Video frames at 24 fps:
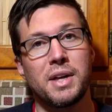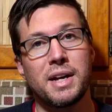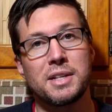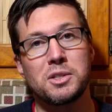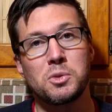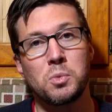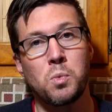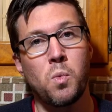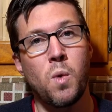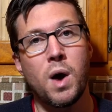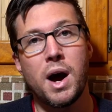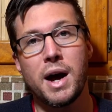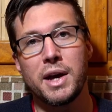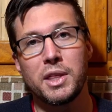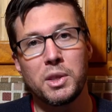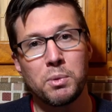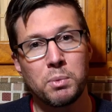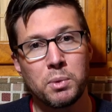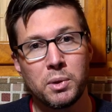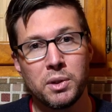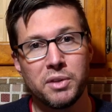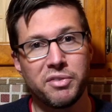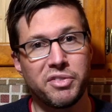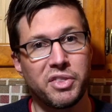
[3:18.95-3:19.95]
that's why the
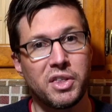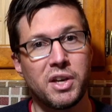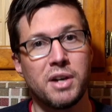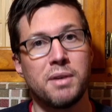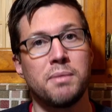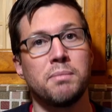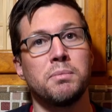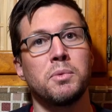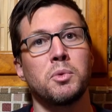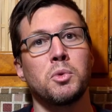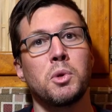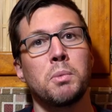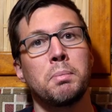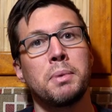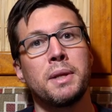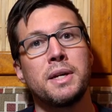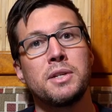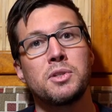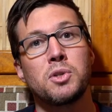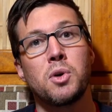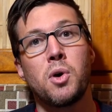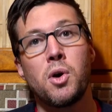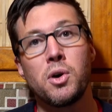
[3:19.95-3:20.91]
rule of thumb, replace